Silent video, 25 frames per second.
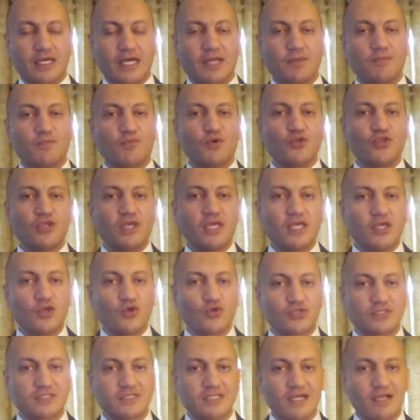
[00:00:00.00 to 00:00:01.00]
and putting
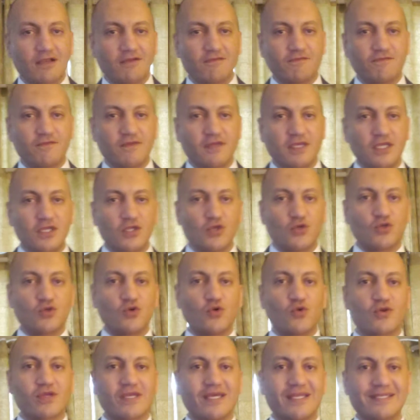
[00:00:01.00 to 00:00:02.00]
yourself in your
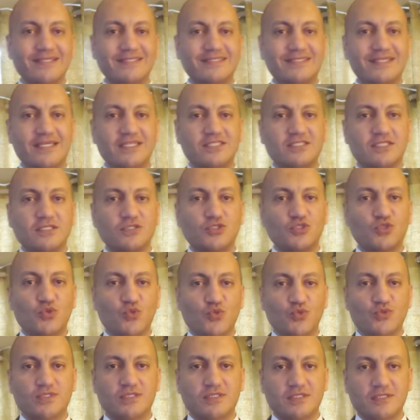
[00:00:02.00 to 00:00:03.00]
organization's
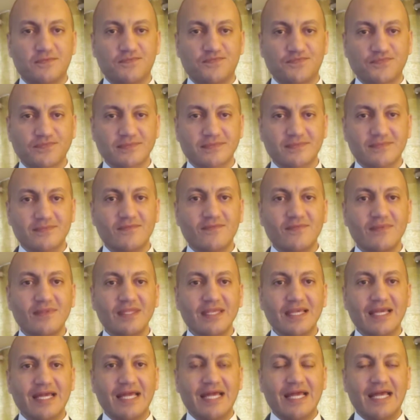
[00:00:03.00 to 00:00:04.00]
shoes.
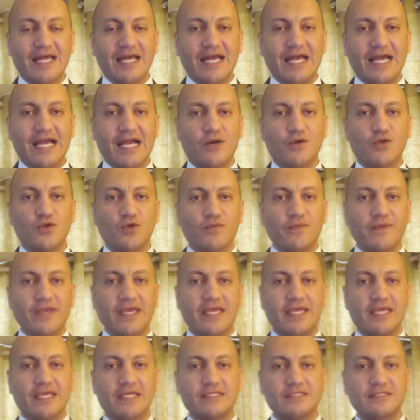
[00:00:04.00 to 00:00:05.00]
How you
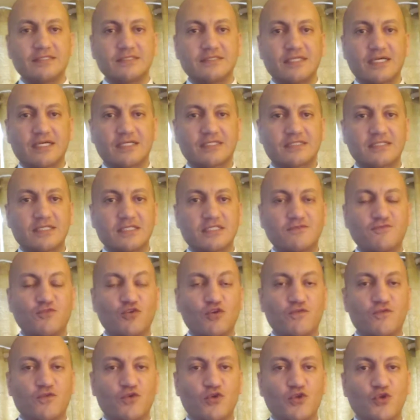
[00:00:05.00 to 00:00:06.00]
make it
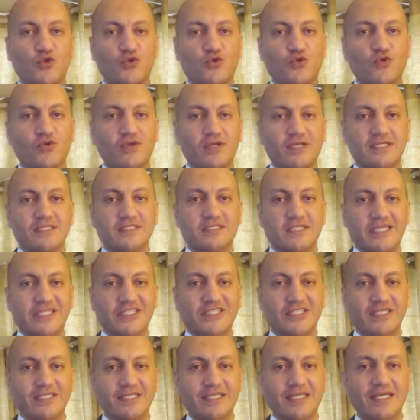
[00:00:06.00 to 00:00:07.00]
successful for your
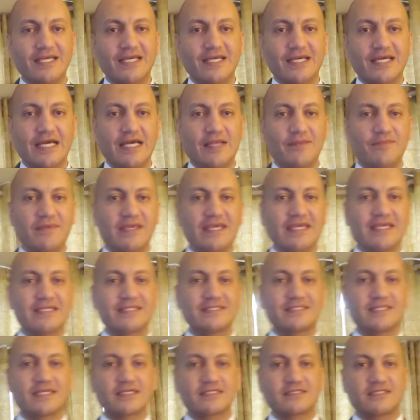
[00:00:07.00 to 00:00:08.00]
organization and make
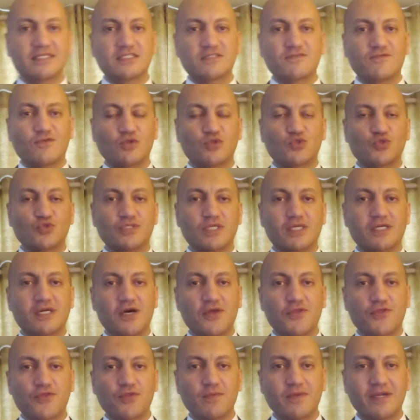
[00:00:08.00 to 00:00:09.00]
it successful to the
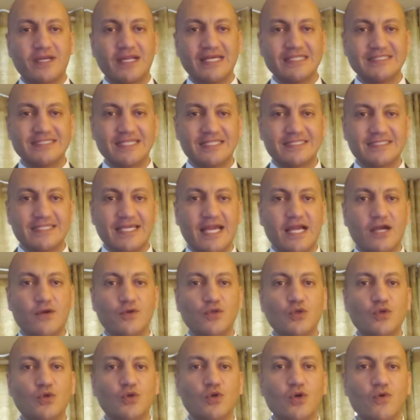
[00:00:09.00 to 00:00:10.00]
customer. And that's how
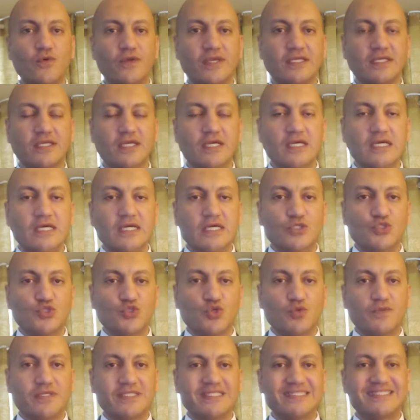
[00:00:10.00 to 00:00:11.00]
you're going
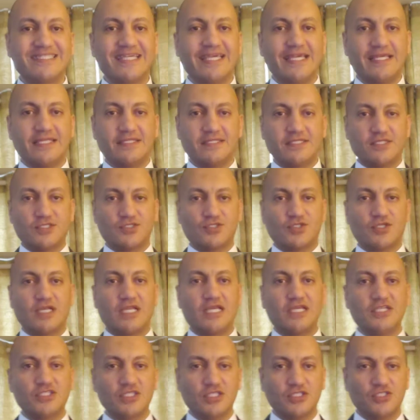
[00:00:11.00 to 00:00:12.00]
to maintain this
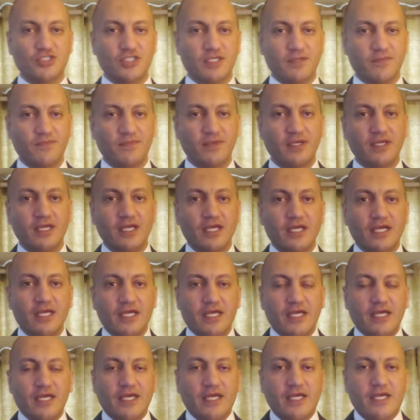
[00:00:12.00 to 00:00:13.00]
relationship.
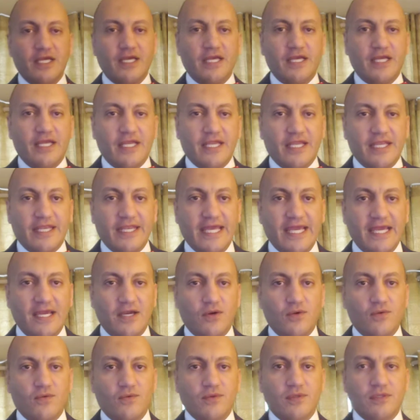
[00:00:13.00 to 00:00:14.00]

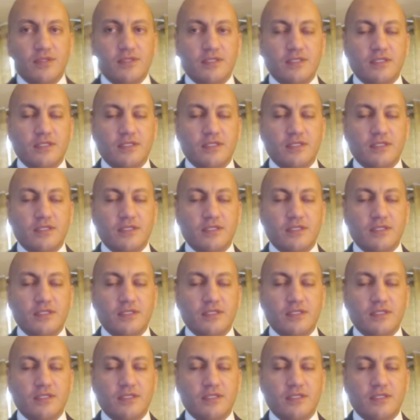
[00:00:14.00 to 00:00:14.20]
Now,